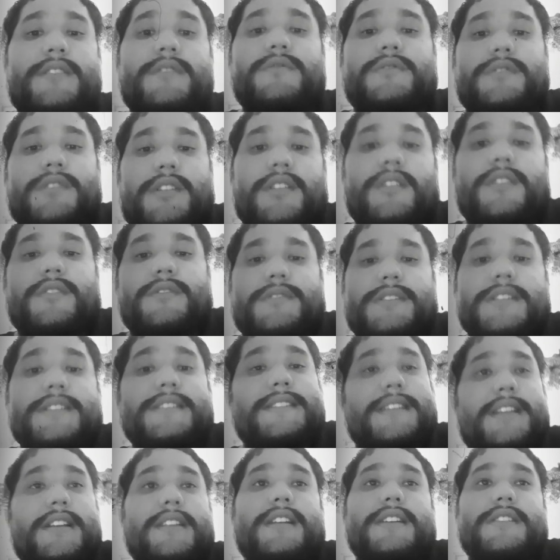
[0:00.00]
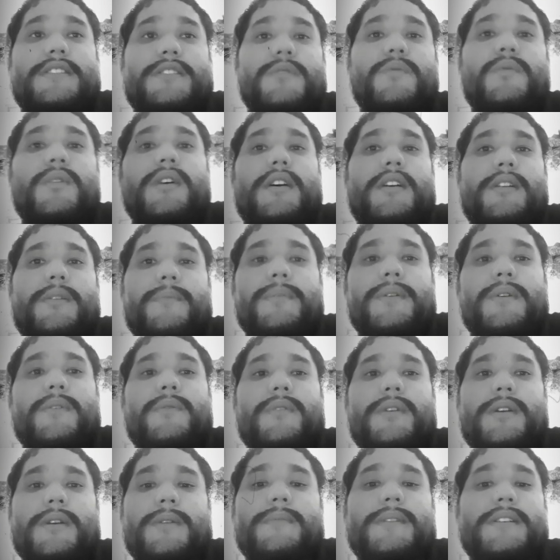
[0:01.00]
She said that she wanted to be
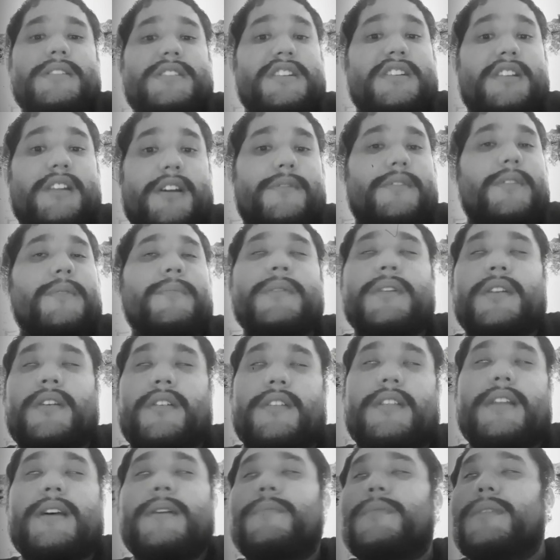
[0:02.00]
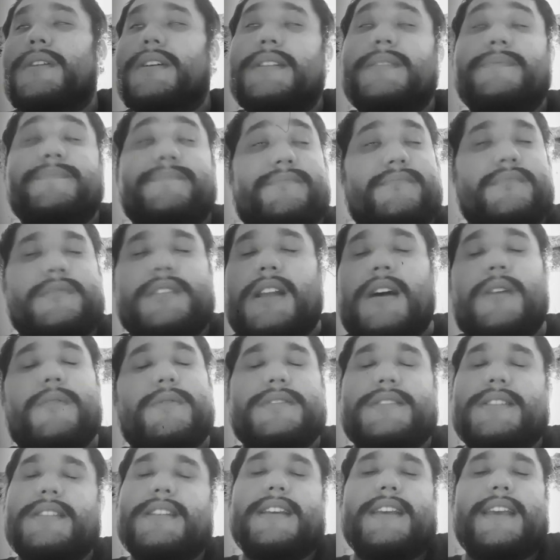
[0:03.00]
with him, that she loved him and all that, but that
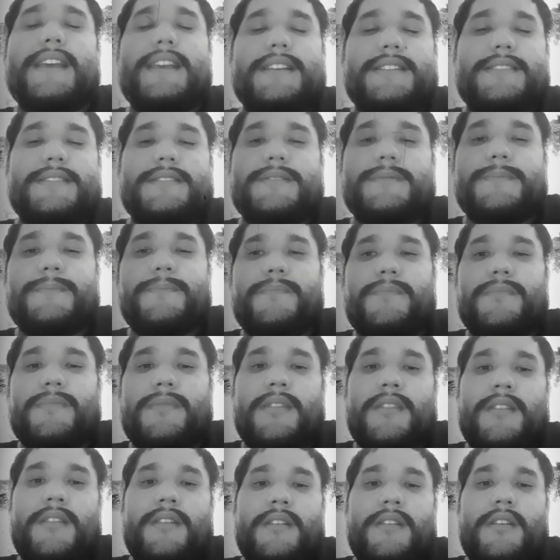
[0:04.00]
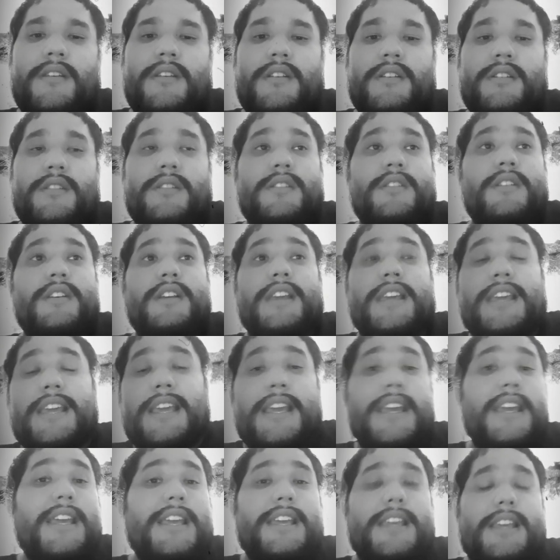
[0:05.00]
wasn't the case.
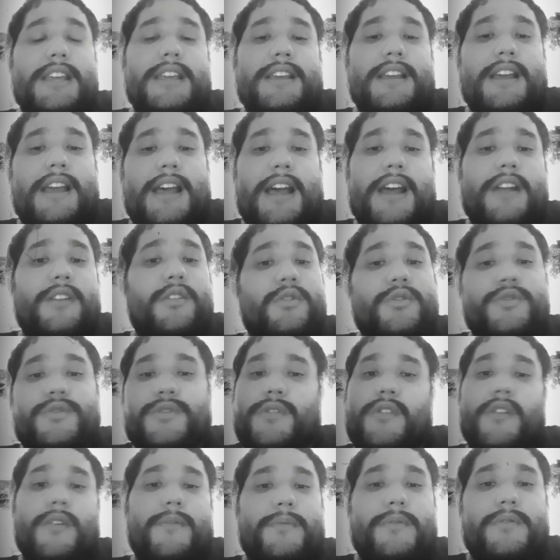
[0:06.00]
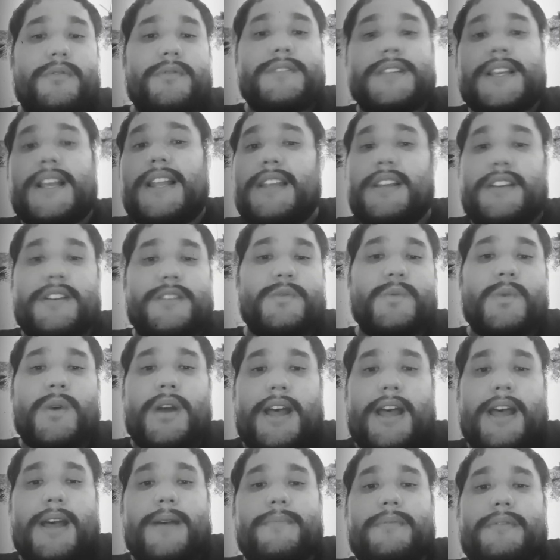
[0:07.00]
He had no trouble telling us
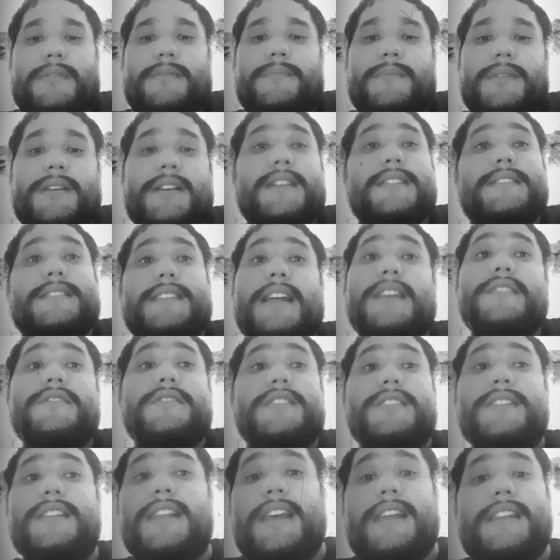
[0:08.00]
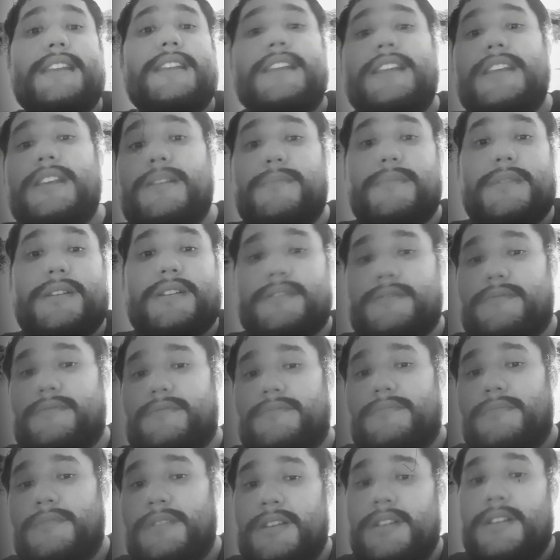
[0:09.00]
what happened because that shit landed him in
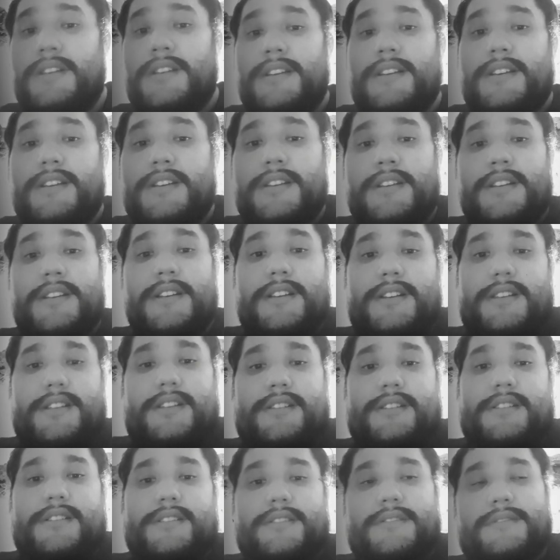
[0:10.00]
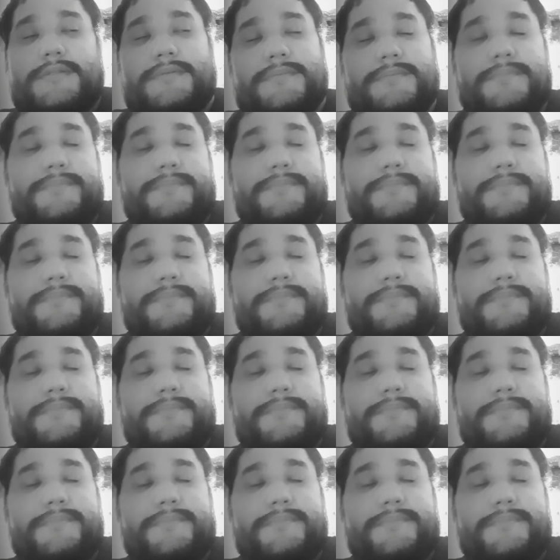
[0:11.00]
a